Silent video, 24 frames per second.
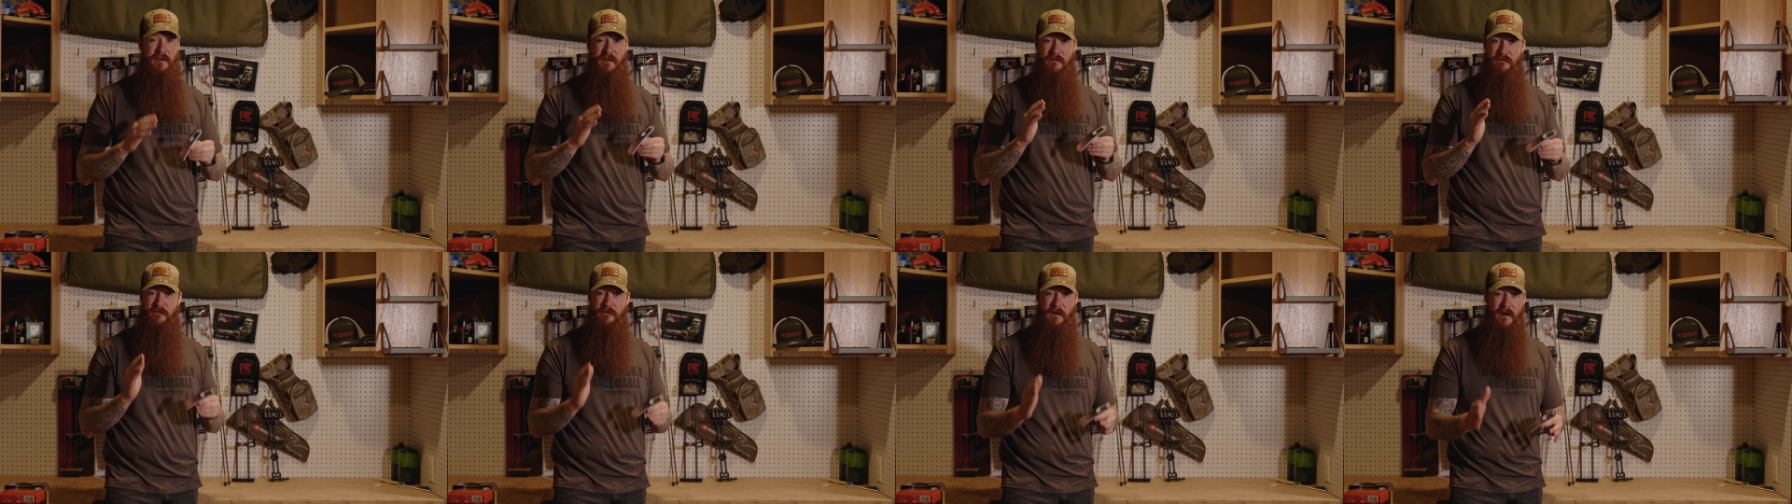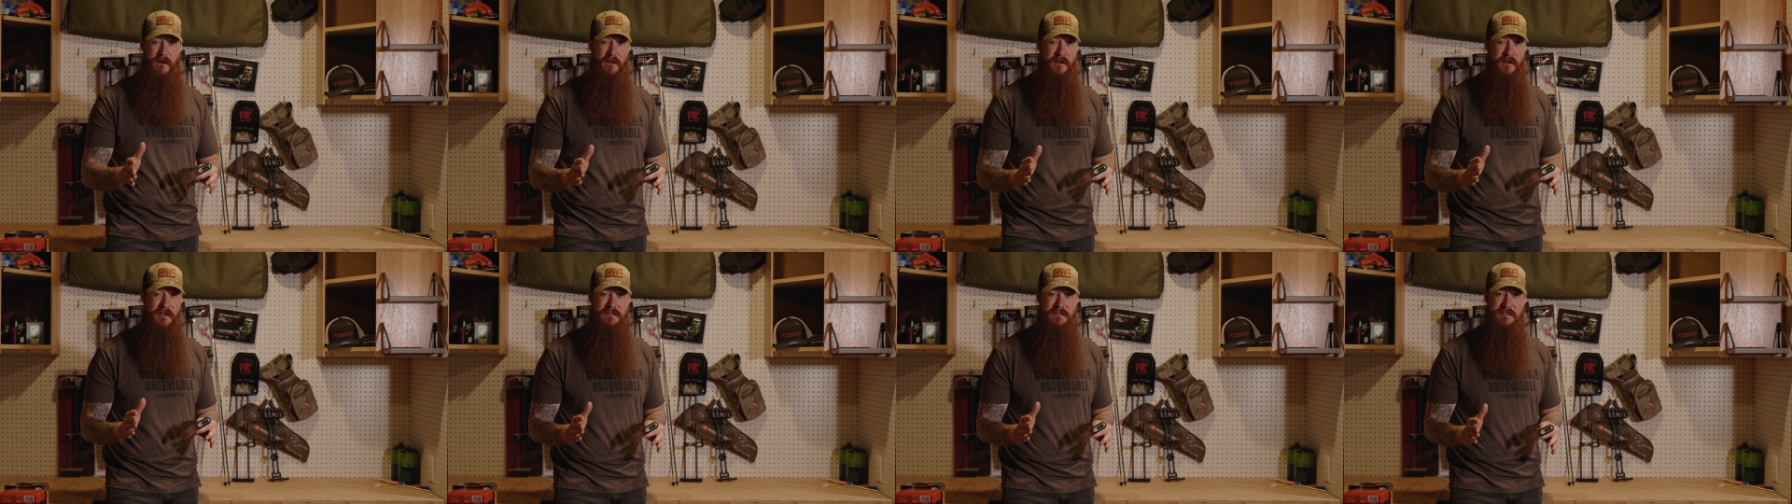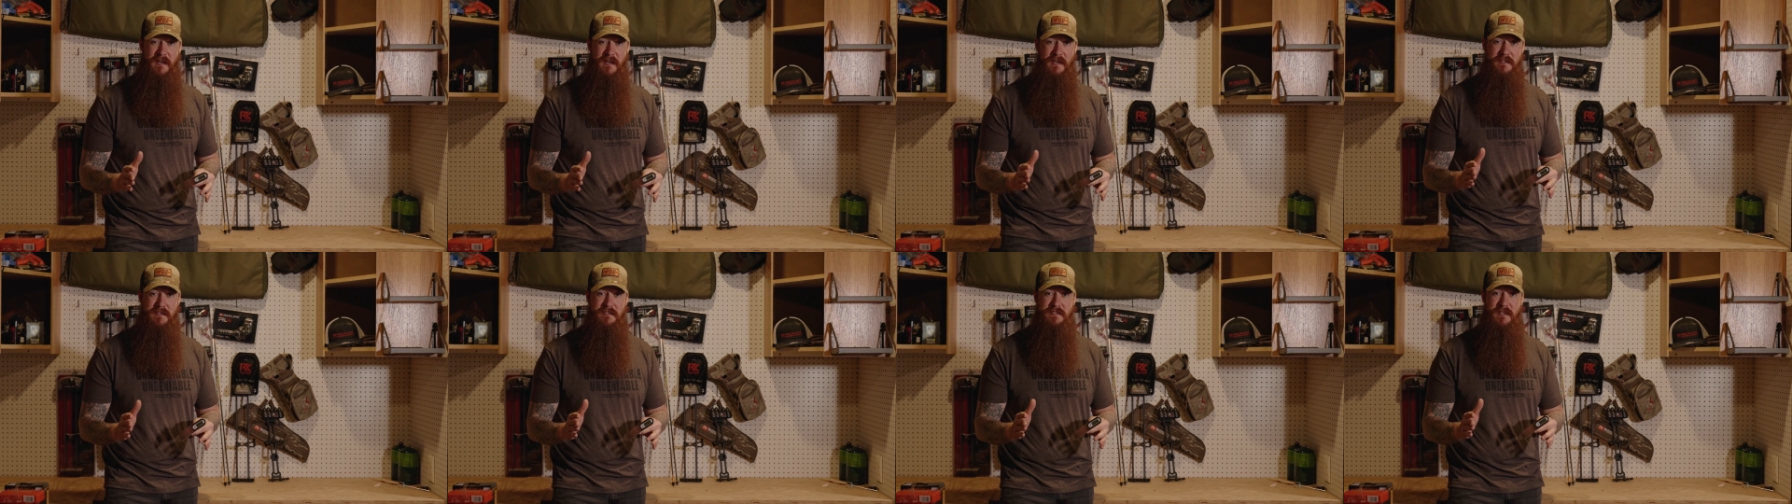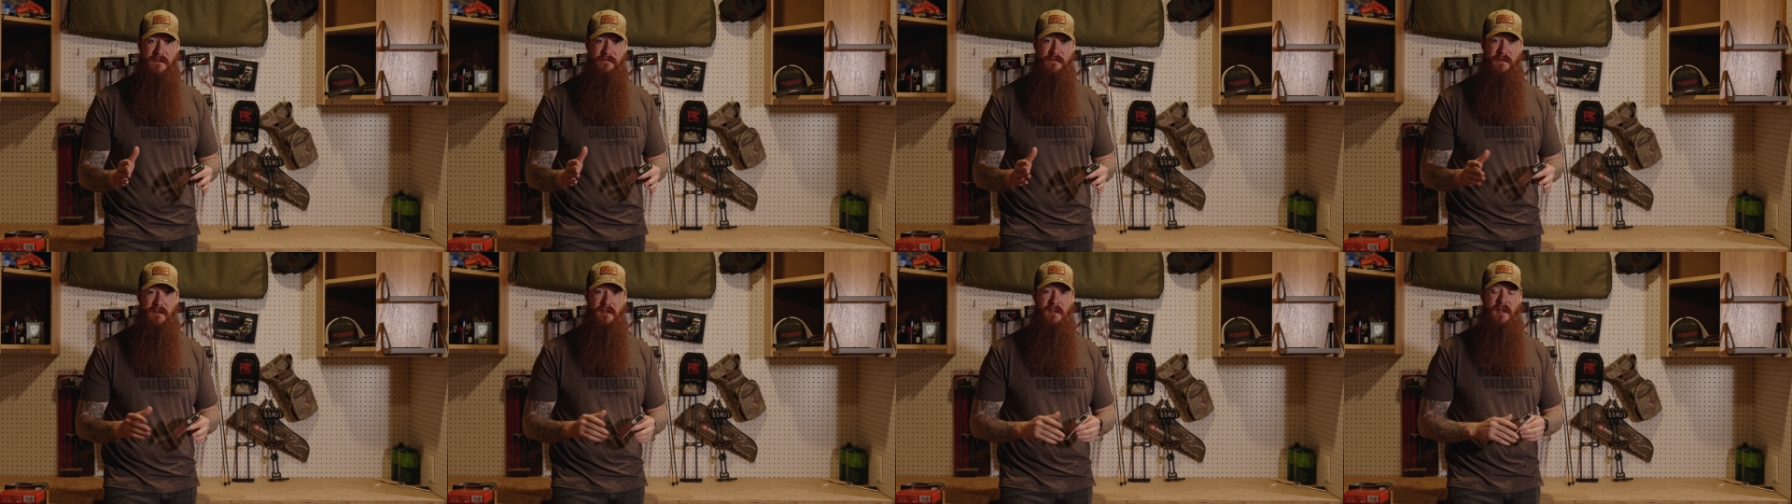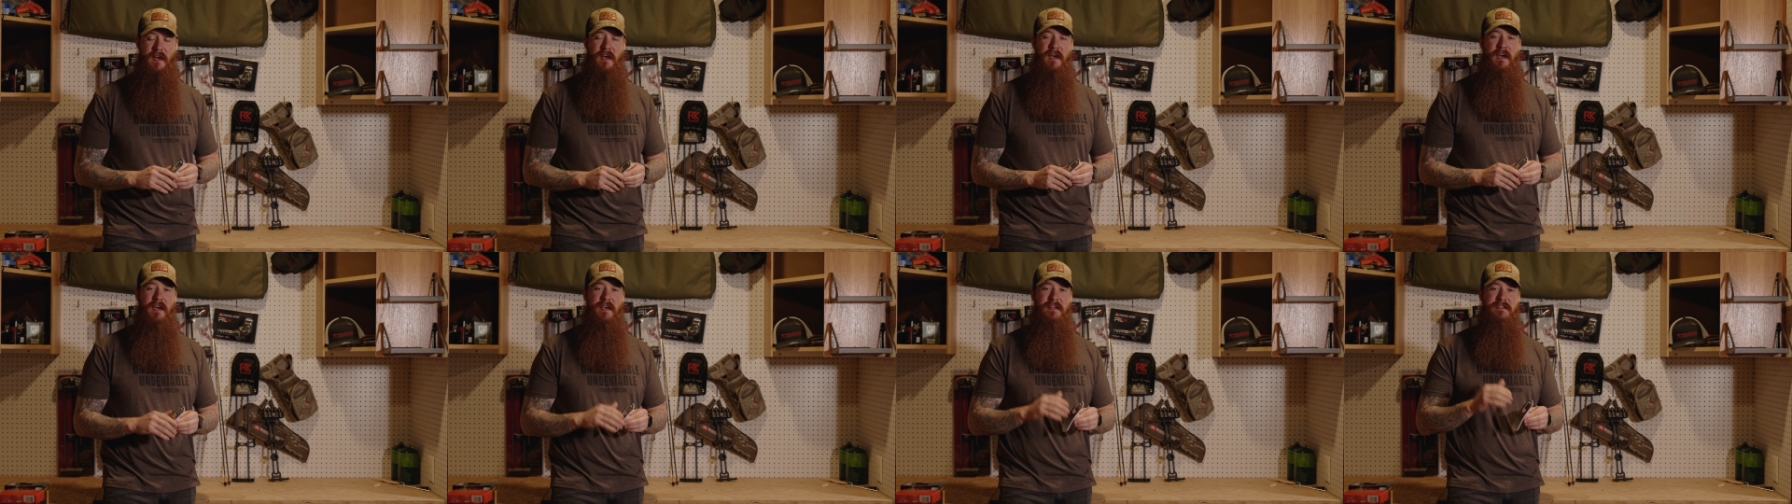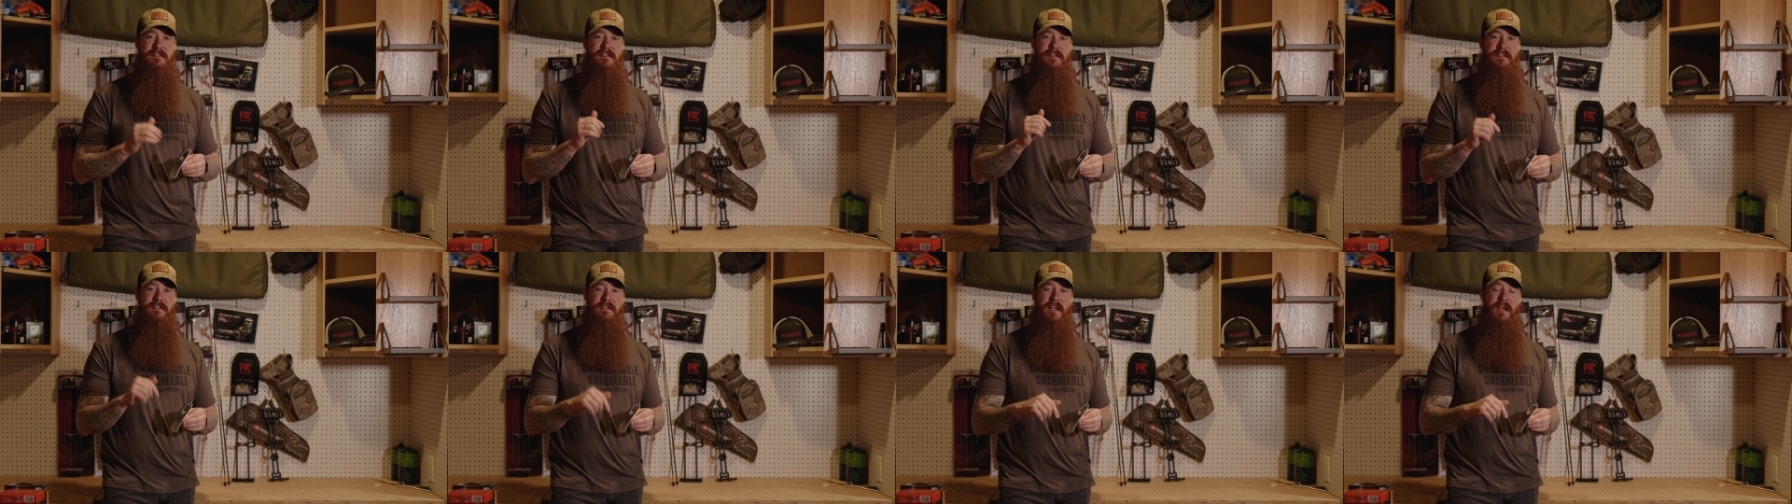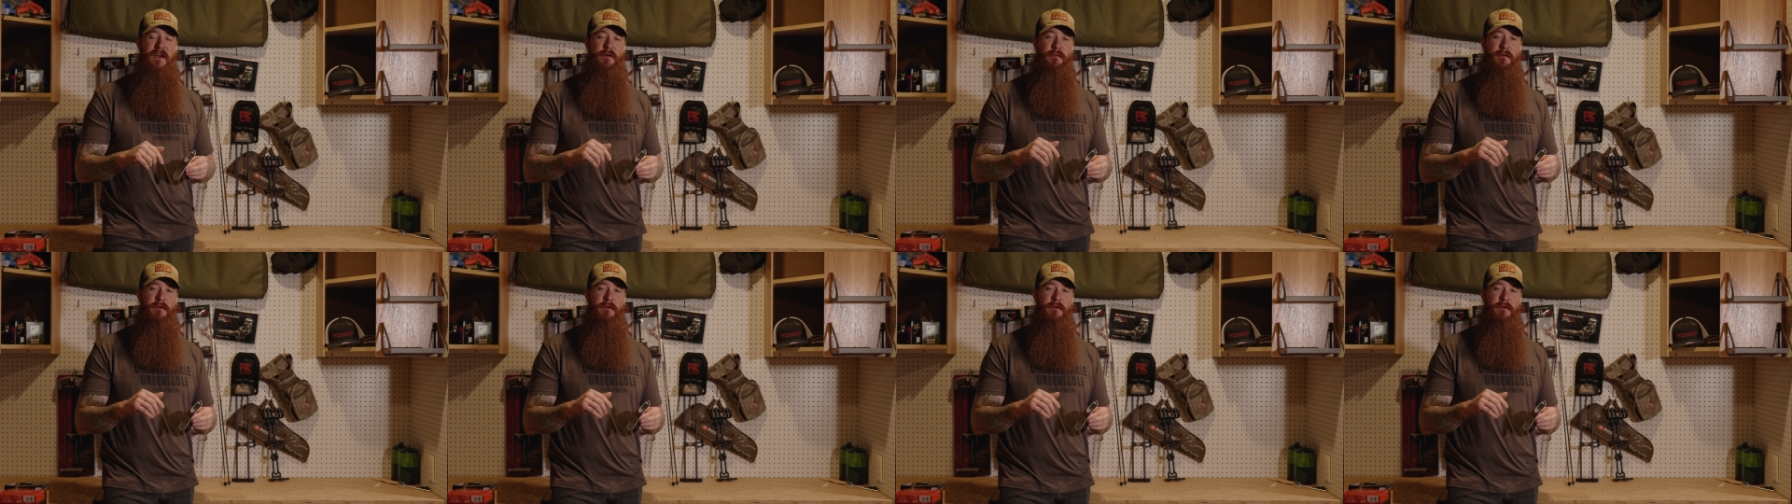very scientific, and today